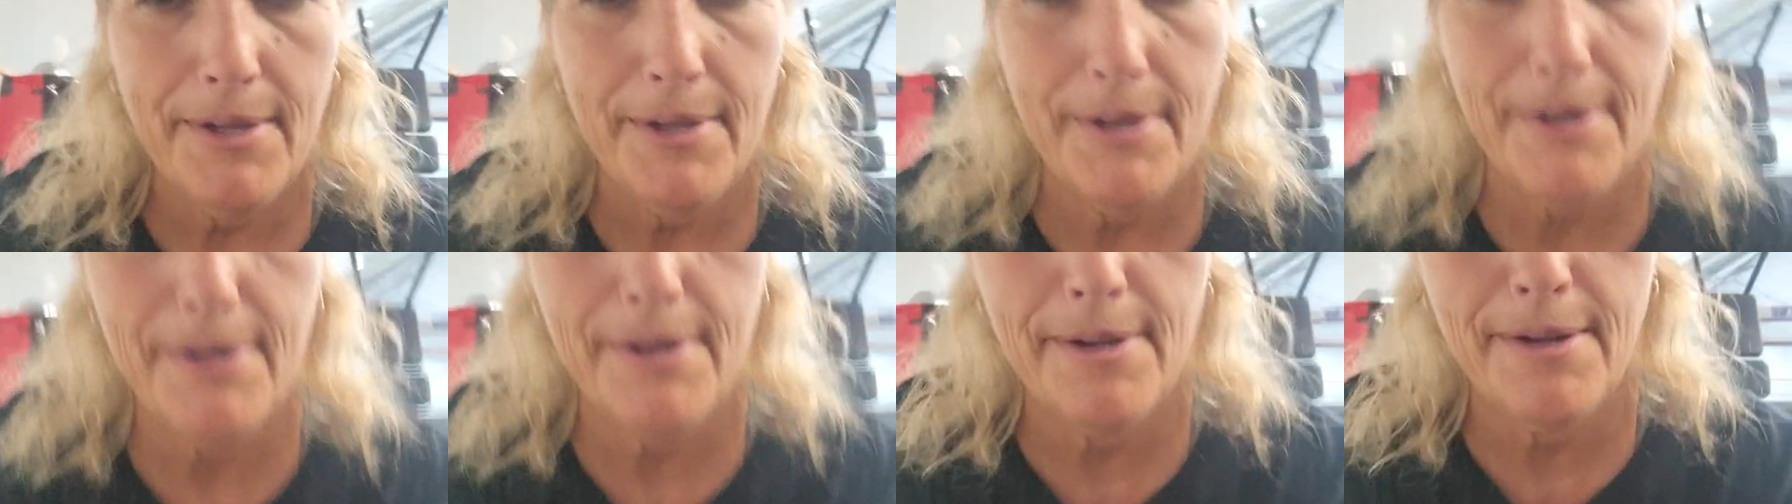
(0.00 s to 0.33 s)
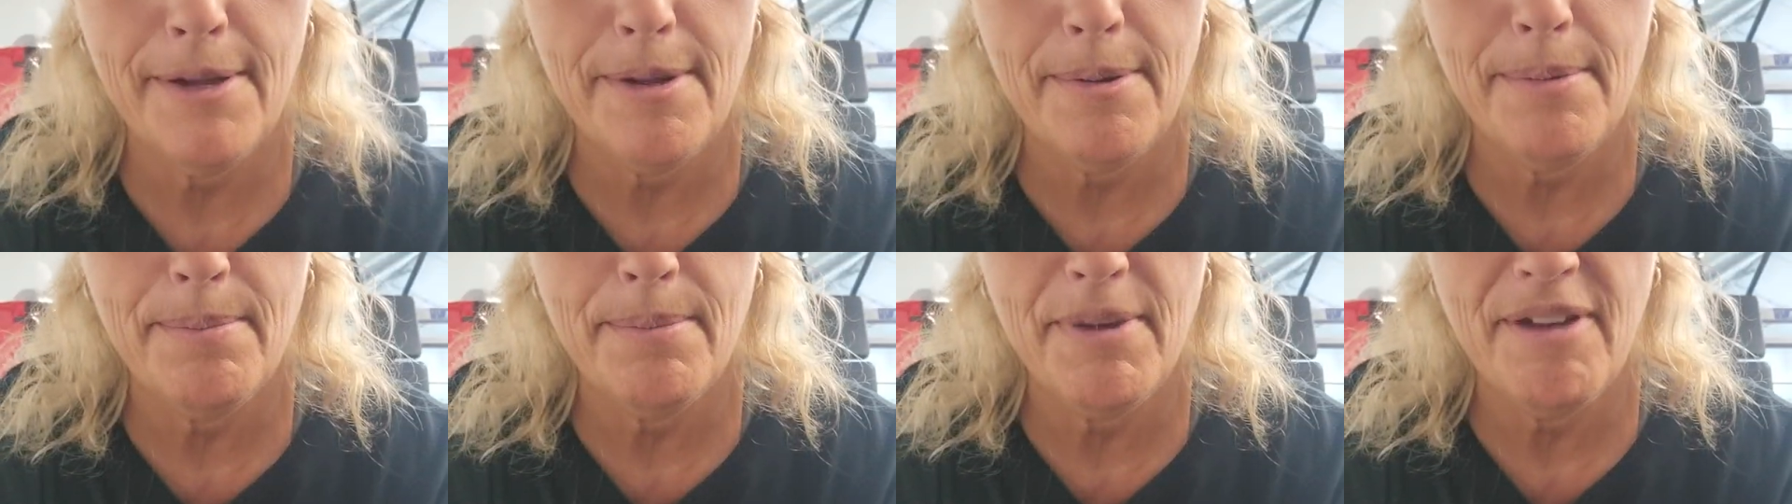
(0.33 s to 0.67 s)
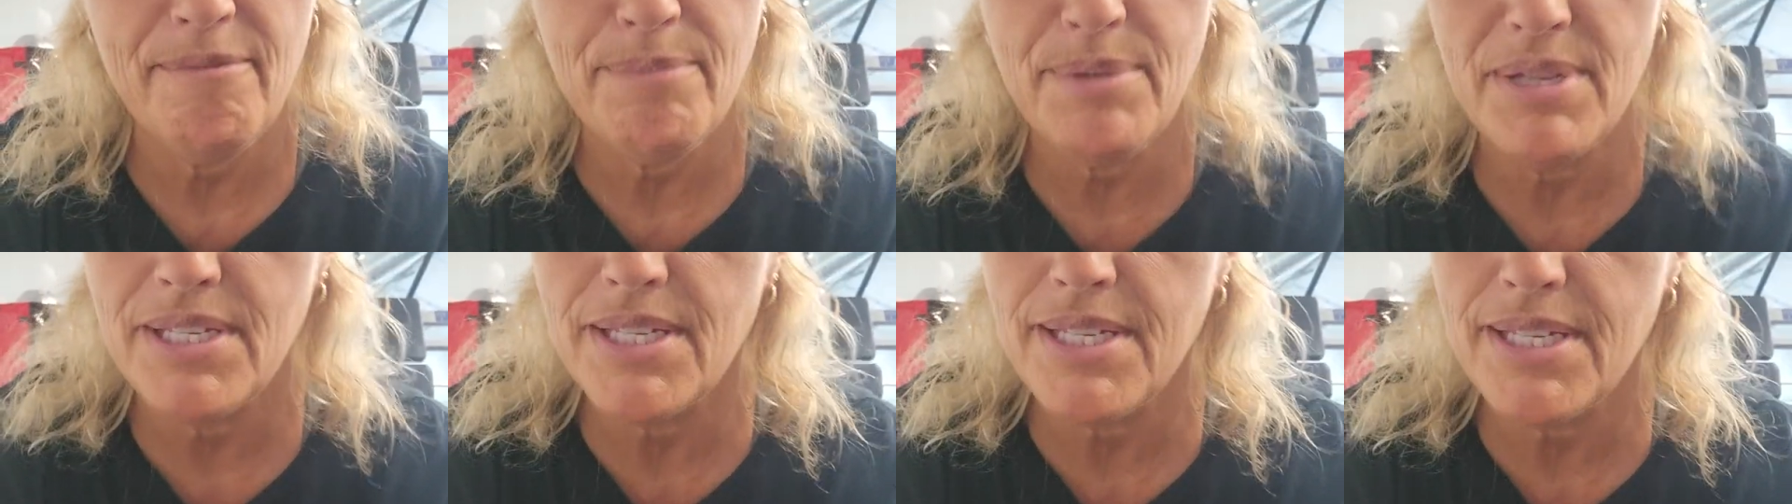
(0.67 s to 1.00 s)

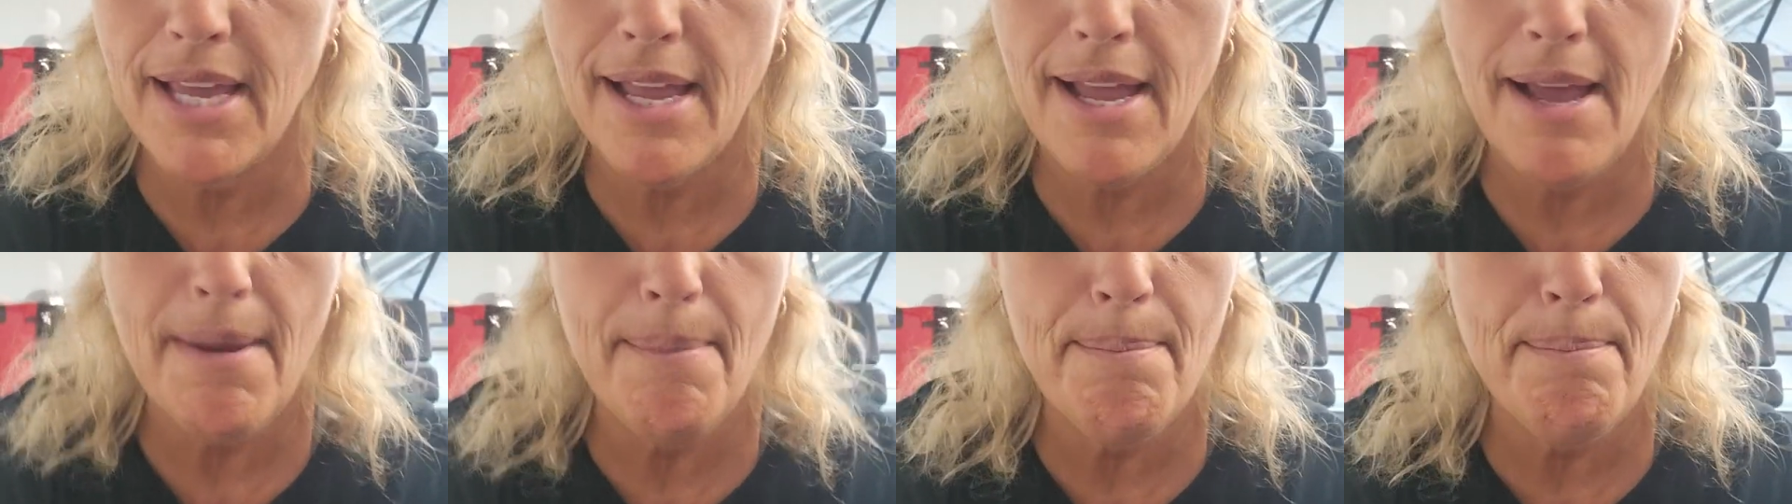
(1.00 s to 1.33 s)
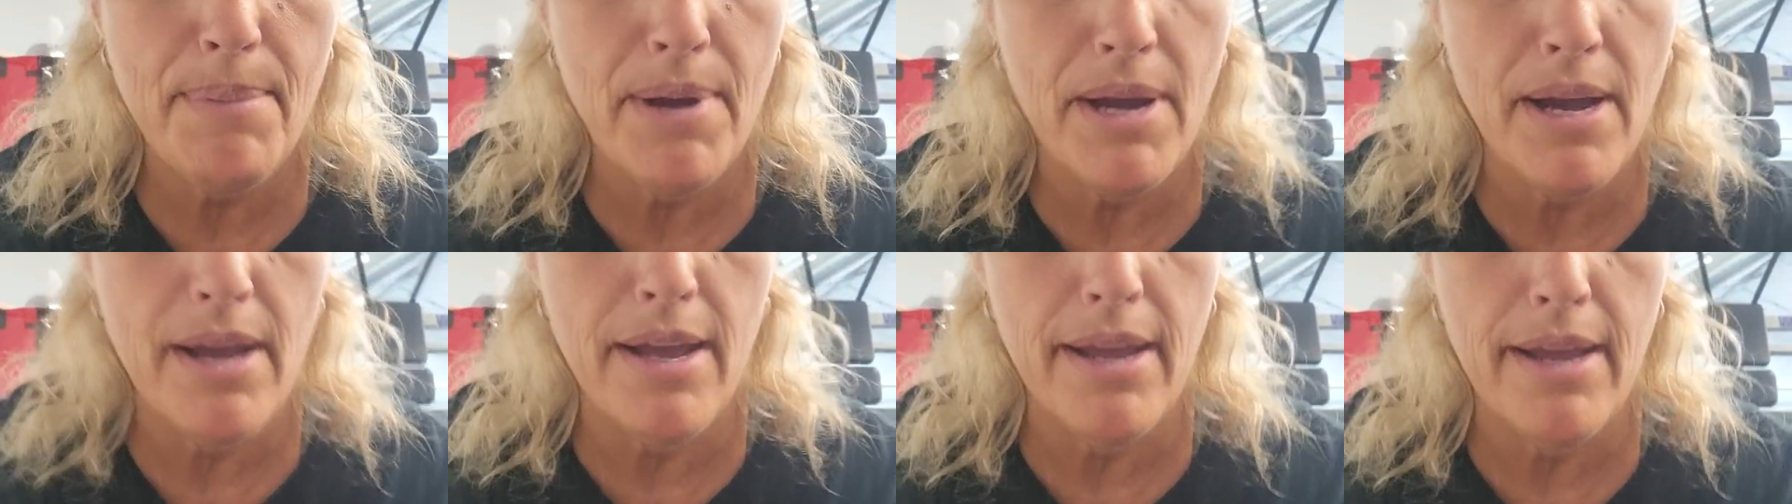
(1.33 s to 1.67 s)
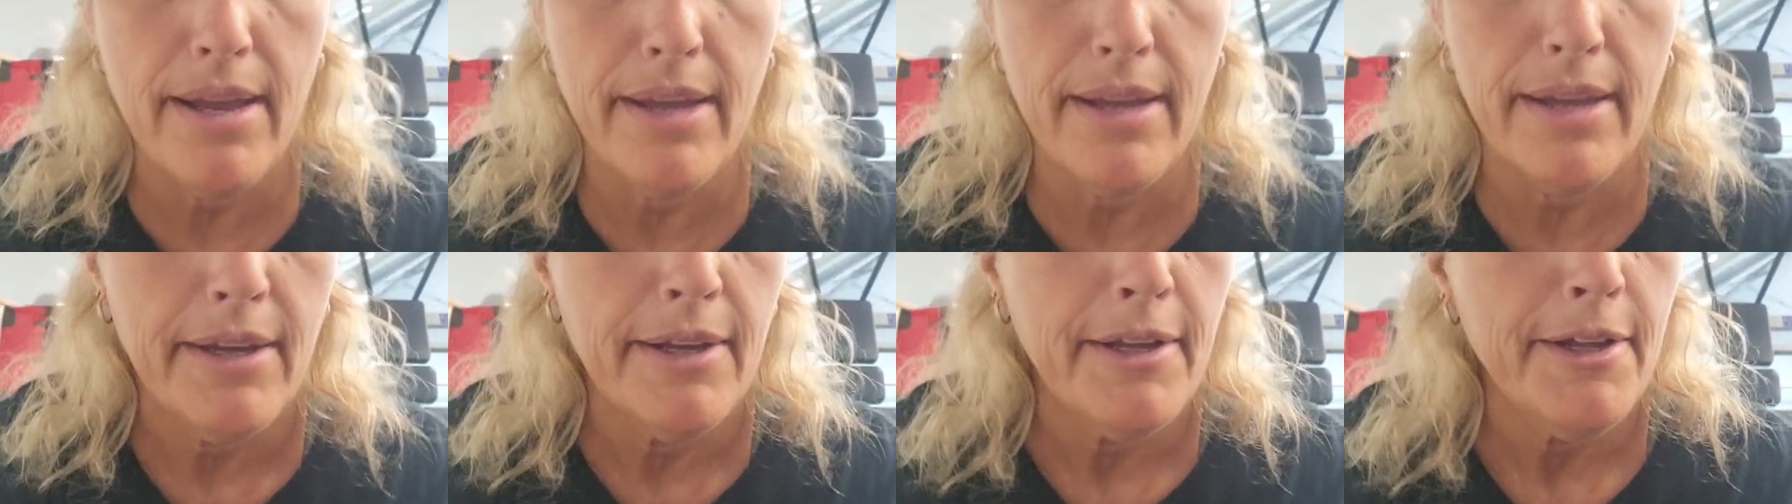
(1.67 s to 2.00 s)
I've been scammed
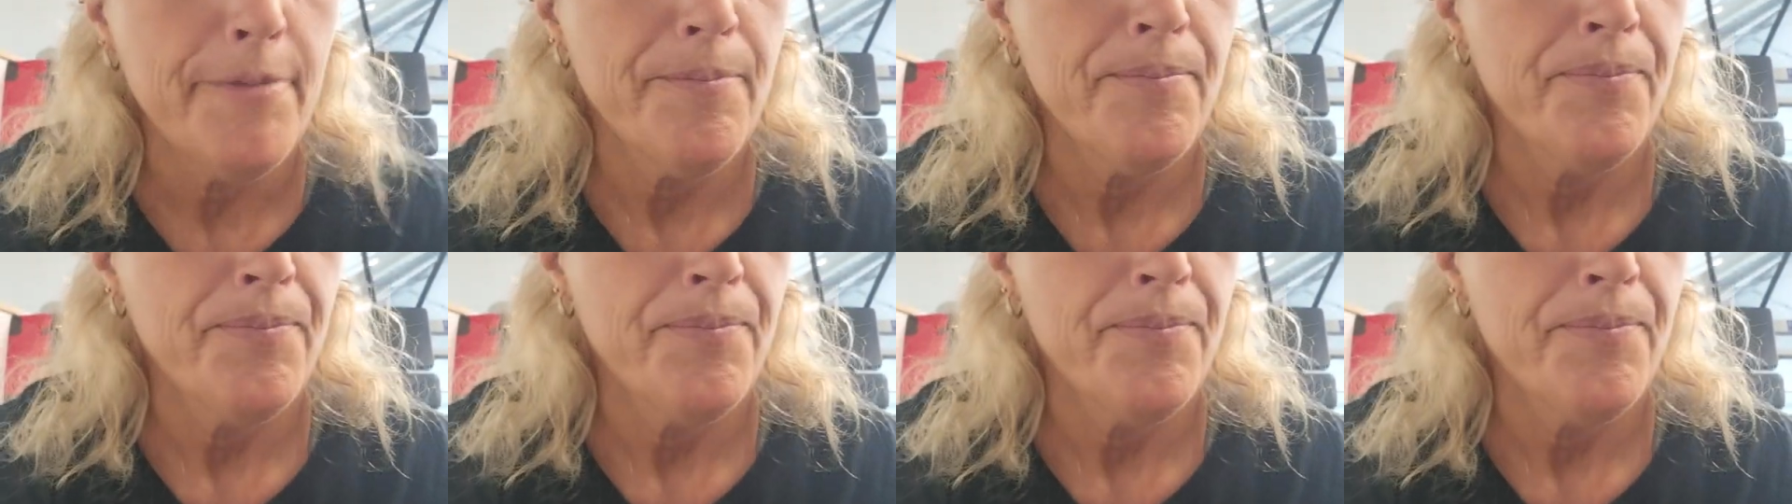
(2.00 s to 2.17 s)
by